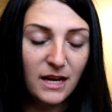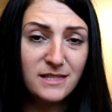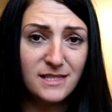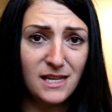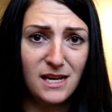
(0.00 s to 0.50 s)

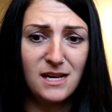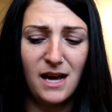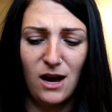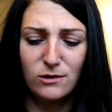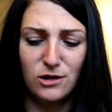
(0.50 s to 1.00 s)
and see
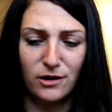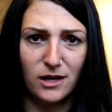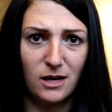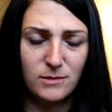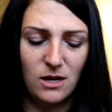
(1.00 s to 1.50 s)
how dark
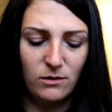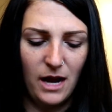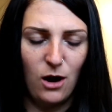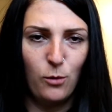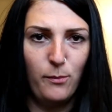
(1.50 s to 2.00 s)
it comes out and
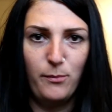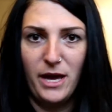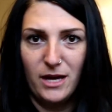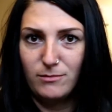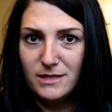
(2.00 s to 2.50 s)
how
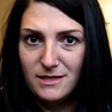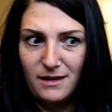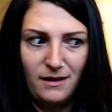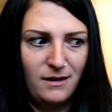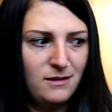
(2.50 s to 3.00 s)

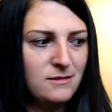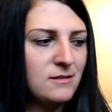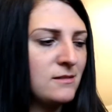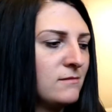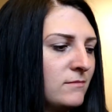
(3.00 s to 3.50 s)
pigmented it
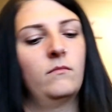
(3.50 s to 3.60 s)
is.